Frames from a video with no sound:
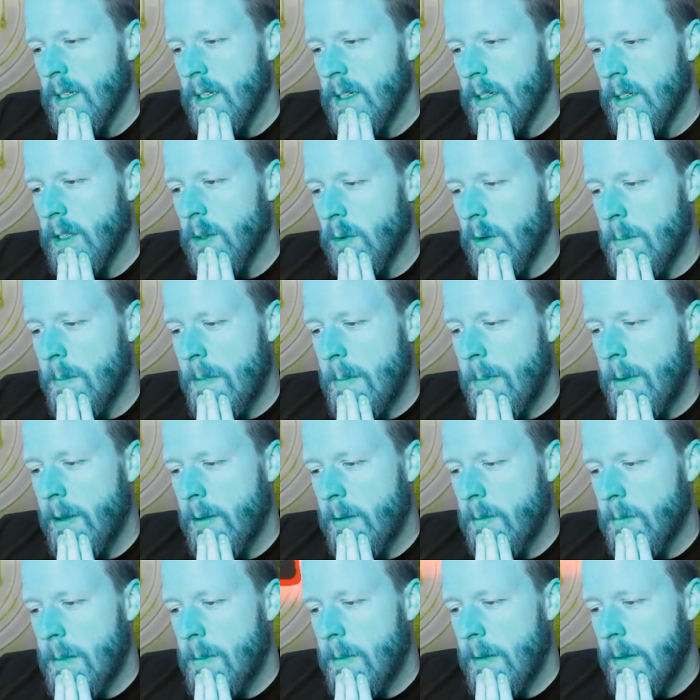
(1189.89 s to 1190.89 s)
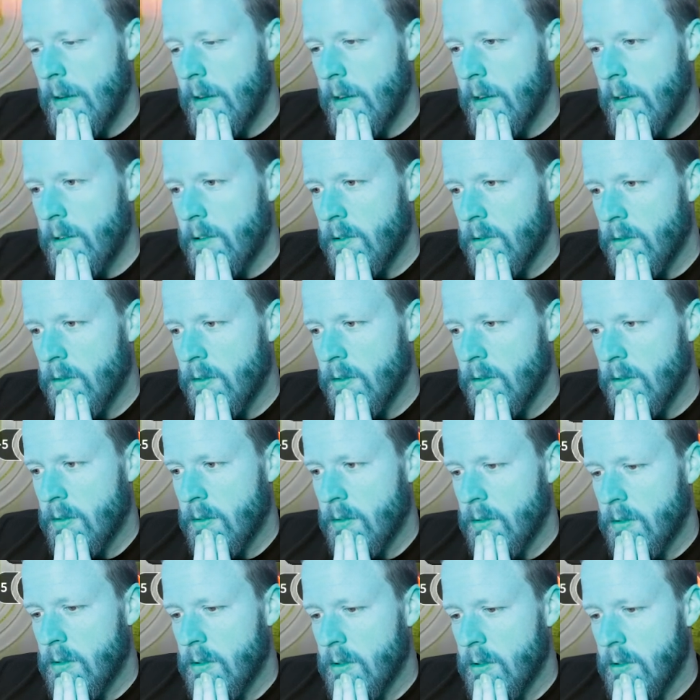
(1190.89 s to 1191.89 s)
You know what? Maybe I
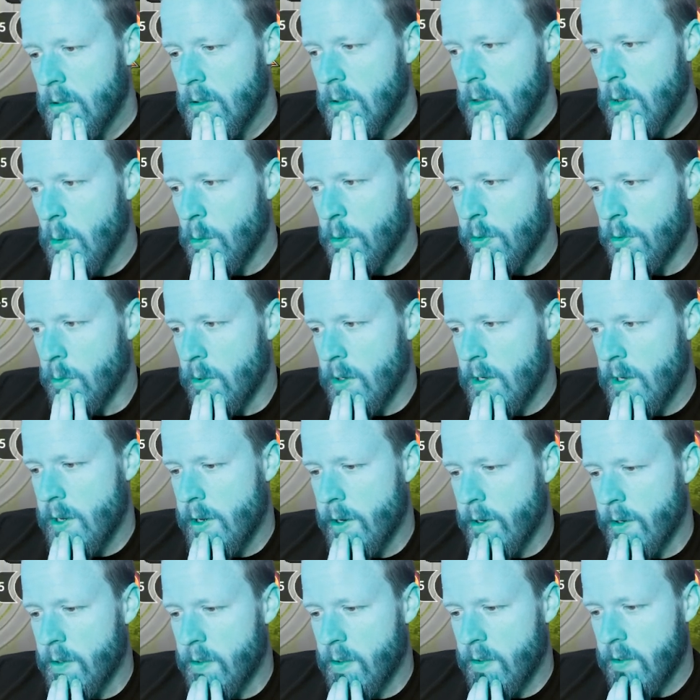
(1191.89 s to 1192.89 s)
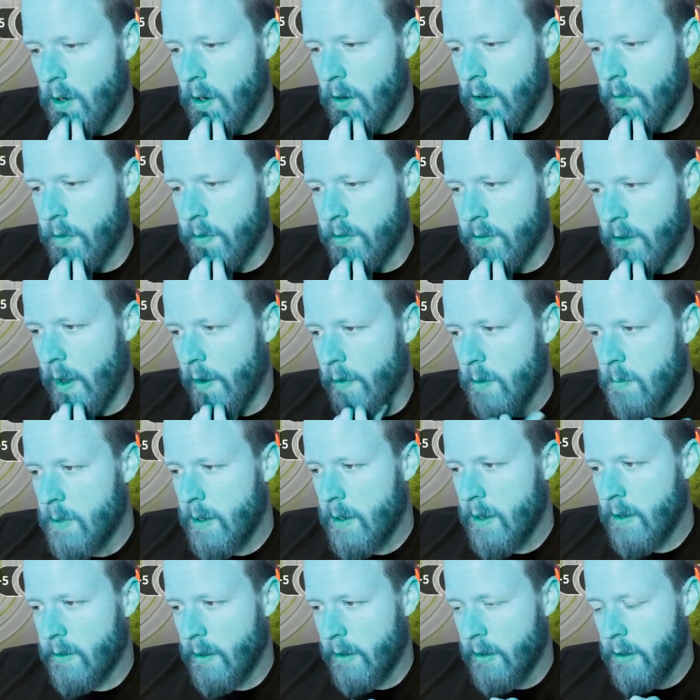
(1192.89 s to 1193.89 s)
go 3 here and discard the Siren
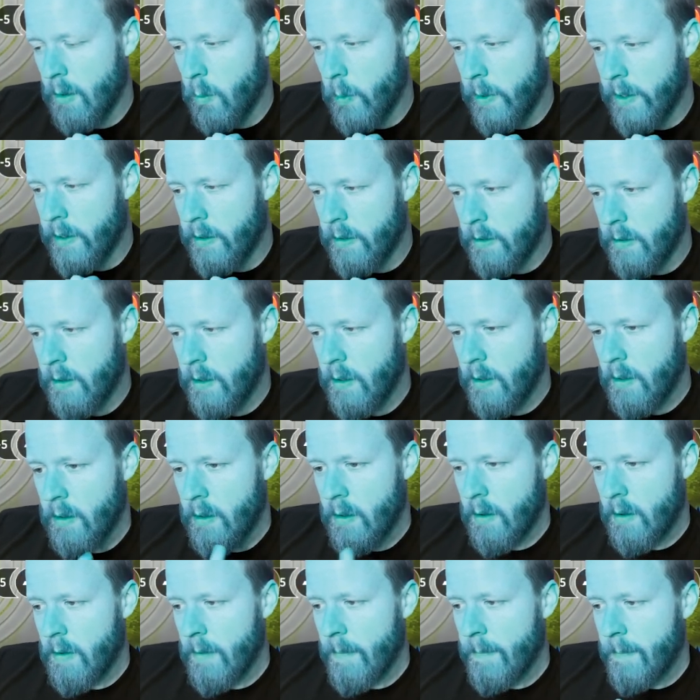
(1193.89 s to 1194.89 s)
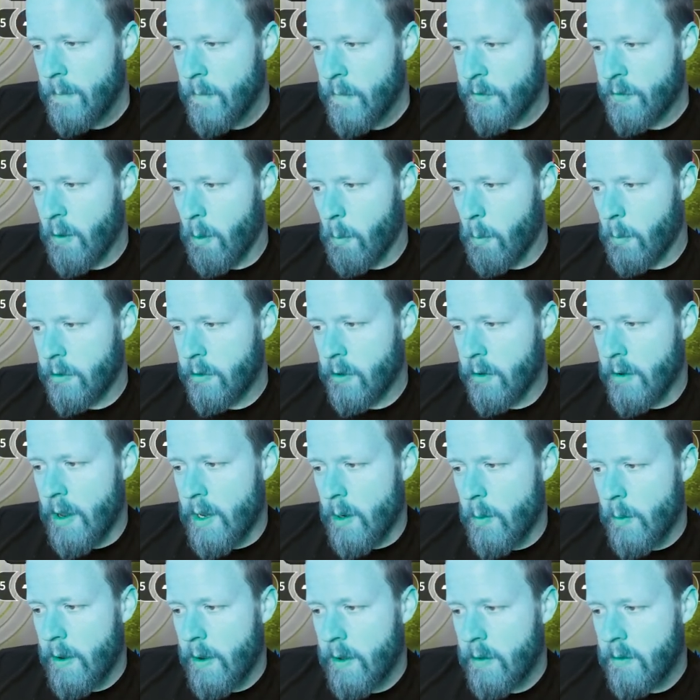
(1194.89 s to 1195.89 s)
because I'm going to win the following turn
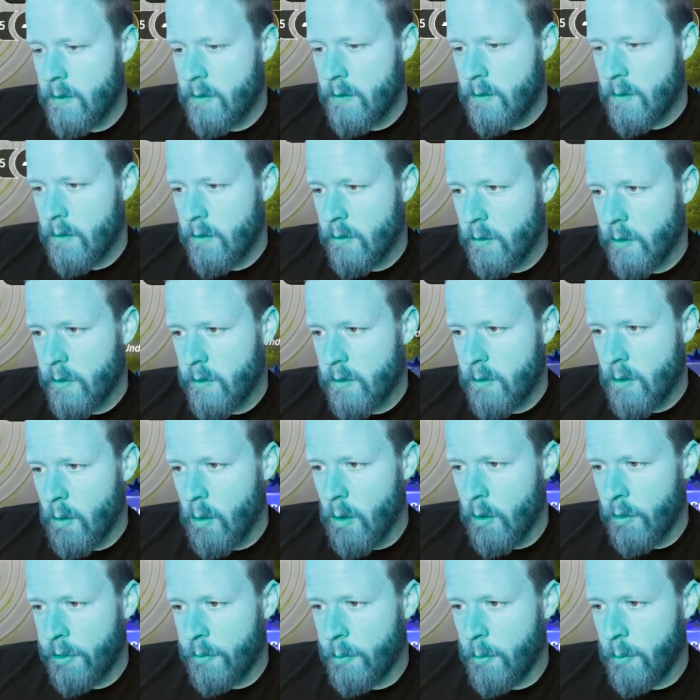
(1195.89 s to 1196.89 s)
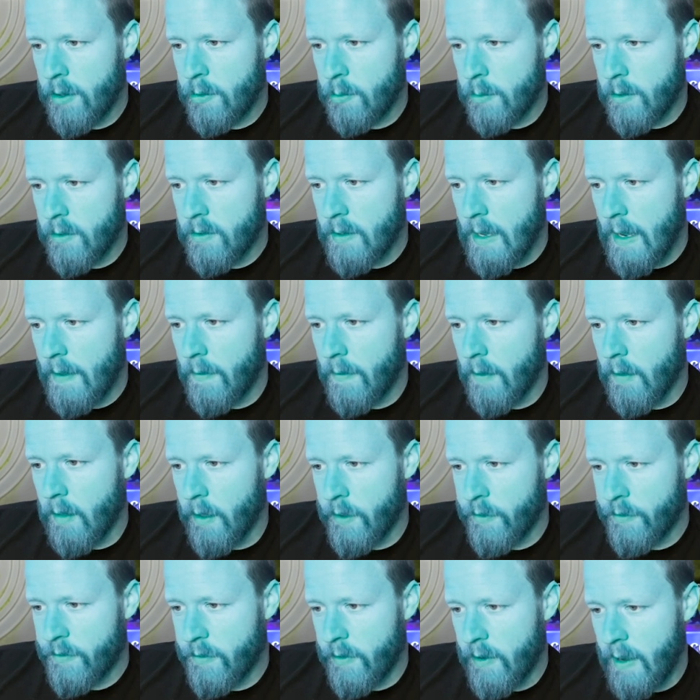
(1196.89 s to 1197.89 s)
anyways. So let's go all 3 so he doesn't gain the
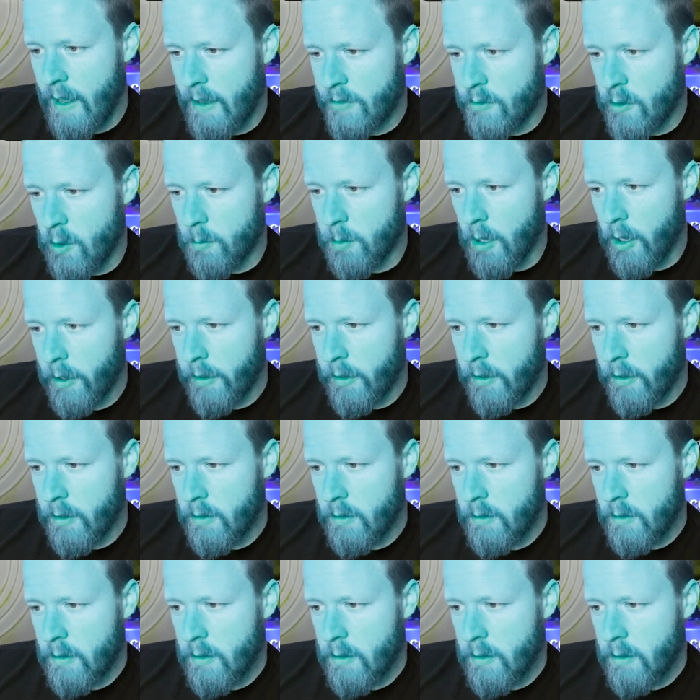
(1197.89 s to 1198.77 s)
life and has no blocker.